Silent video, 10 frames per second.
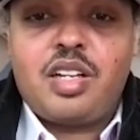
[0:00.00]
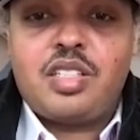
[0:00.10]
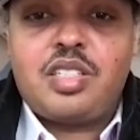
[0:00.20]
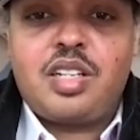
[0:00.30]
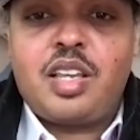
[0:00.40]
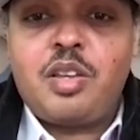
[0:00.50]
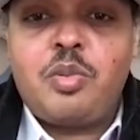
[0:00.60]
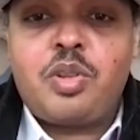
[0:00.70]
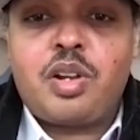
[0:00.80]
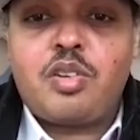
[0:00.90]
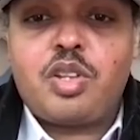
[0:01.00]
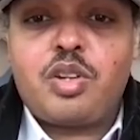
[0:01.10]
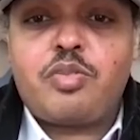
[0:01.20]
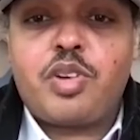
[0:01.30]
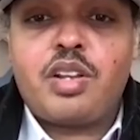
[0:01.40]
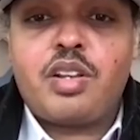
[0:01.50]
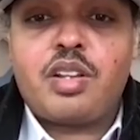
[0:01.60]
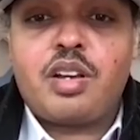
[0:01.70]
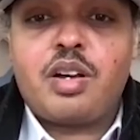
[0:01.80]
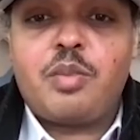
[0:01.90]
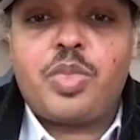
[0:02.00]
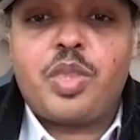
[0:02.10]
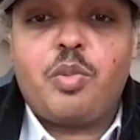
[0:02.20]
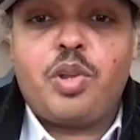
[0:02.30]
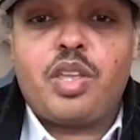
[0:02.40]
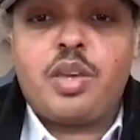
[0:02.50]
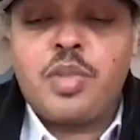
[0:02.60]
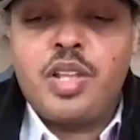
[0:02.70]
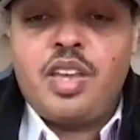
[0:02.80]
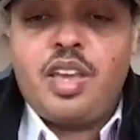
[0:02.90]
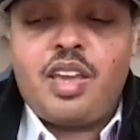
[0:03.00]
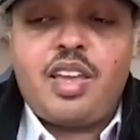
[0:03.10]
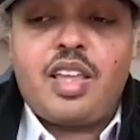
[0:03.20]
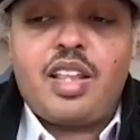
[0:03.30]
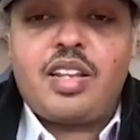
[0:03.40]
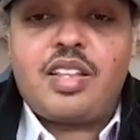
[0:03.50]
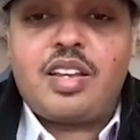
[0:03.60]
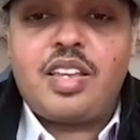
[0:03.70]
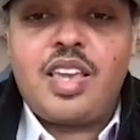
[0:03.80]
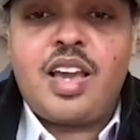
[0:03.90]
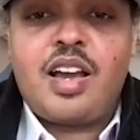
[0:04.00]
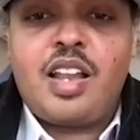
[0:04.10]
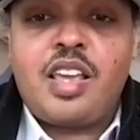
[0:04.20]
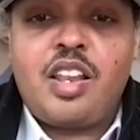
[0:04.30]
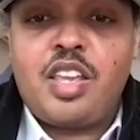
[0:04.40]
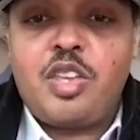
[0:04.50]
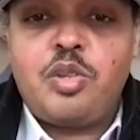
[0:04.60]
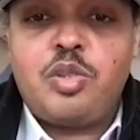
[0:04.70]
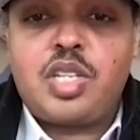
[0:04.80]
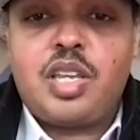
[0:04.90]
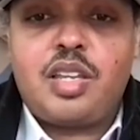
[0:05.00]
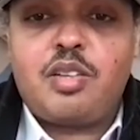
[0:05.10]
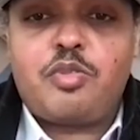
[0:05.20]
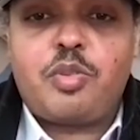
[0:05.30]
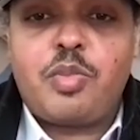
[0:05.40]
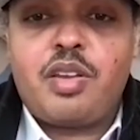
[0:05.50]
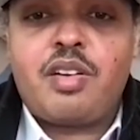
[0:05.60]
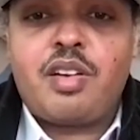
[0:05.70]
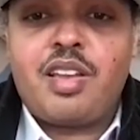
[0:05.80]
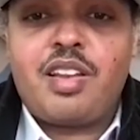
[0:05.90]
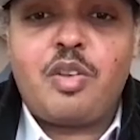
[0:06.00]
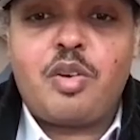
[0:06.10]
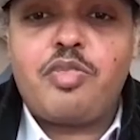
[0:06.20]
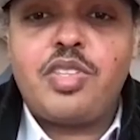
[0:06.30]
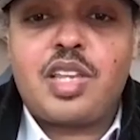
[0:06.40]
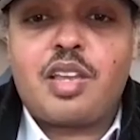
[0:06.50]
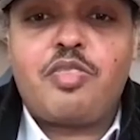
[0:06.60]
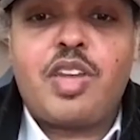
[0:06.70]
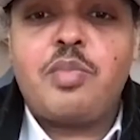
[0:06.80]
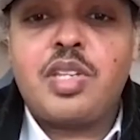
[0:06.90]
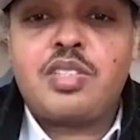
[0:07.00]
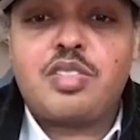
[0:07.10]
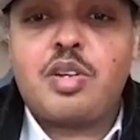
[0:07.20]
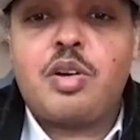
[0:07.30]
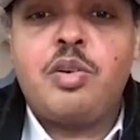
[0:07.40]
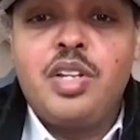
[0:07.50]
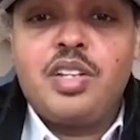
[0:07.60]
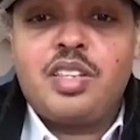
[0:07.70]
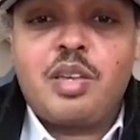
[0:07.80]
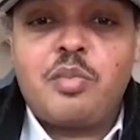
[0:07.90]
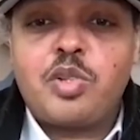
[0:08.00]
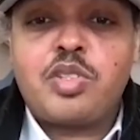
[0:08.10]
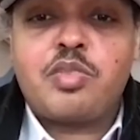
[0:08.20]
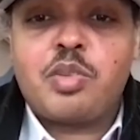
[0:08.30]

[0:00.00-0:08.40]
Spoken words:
today with our dear friend William. And yeah, Holly, I'll let you take it from here. And you're fintech famous, so I think most of the